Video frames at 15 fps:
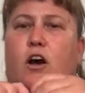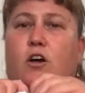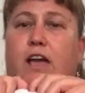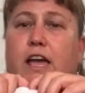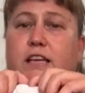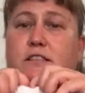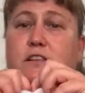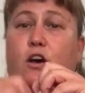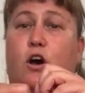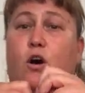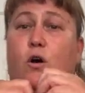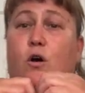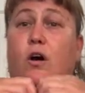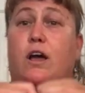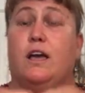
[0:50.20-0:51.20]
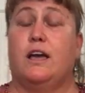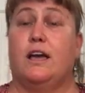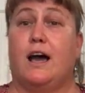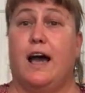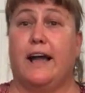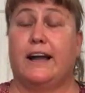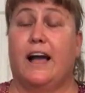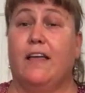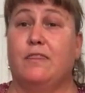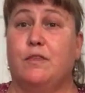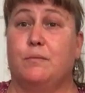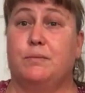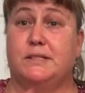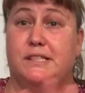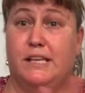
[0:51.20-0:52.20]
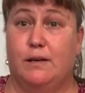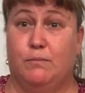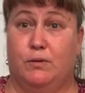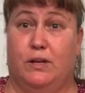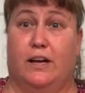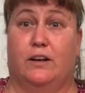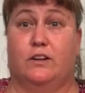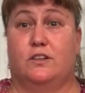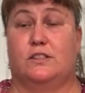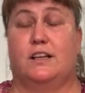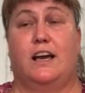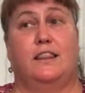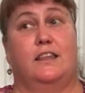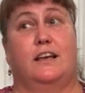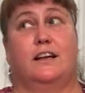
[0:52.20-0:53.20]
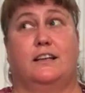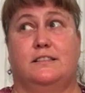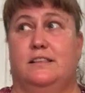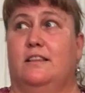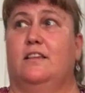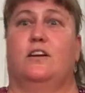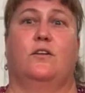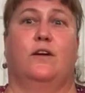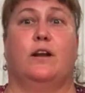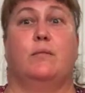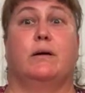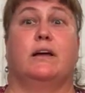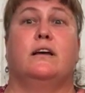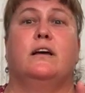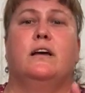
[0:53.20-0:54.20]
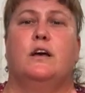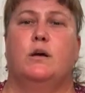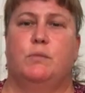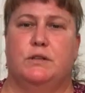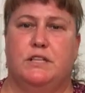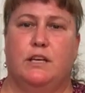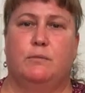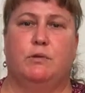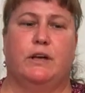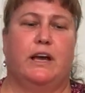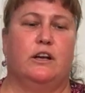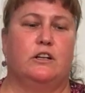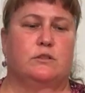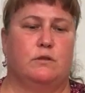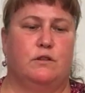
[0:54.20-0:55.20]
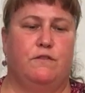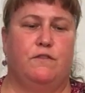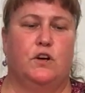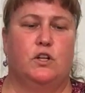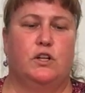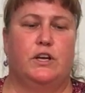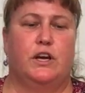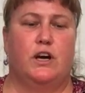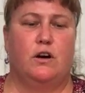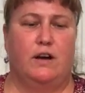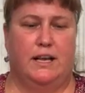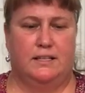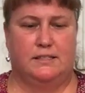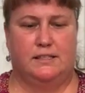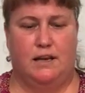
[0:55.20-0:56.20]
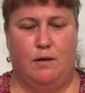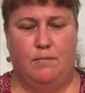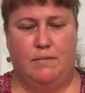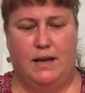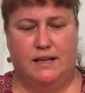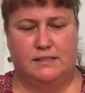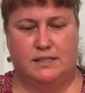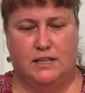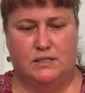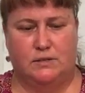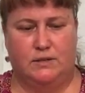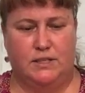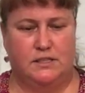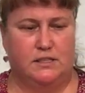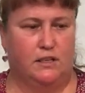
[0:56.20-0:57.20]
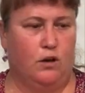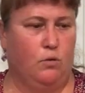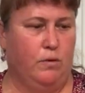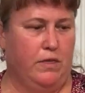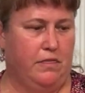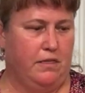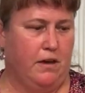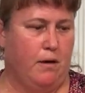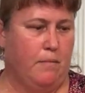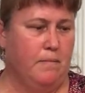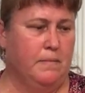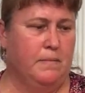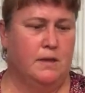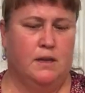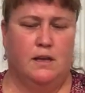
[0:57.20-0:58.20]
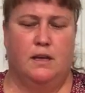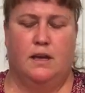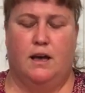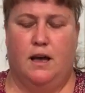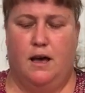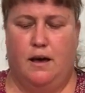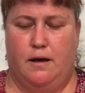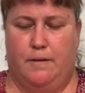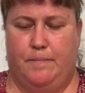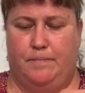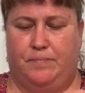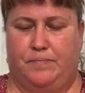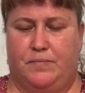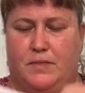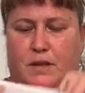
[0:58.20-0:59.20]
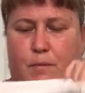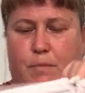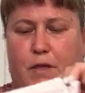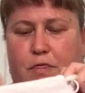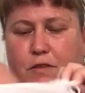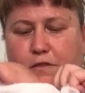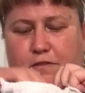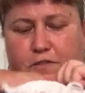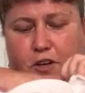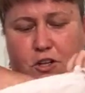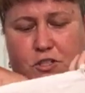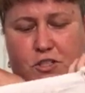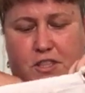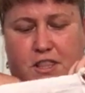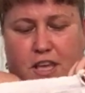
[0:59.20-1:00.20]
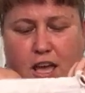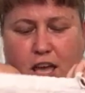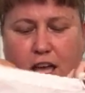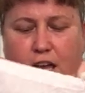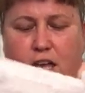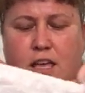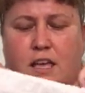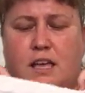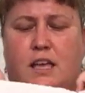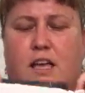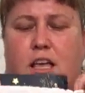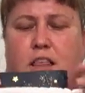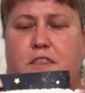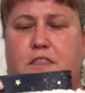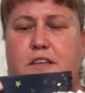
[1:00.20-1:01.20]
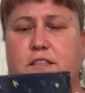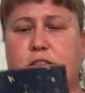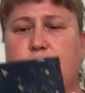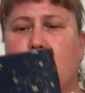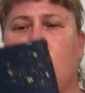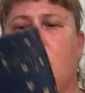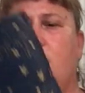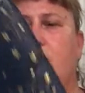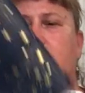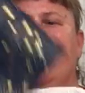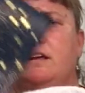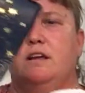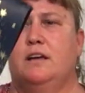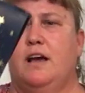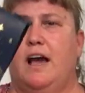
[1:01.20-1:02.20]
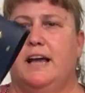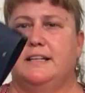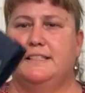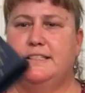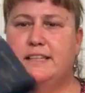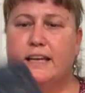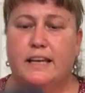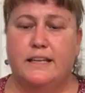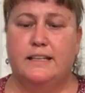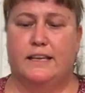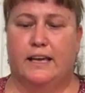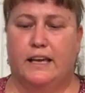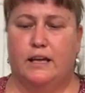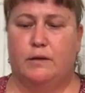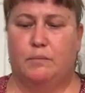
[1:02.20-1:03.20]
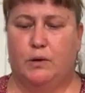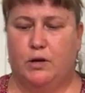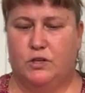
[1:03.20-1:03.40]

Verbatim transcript: Okay, so I got the petite planners. I think I said that already, but petite planners with a folio and some accessories to go with them. Um, but the first thing this one, I did get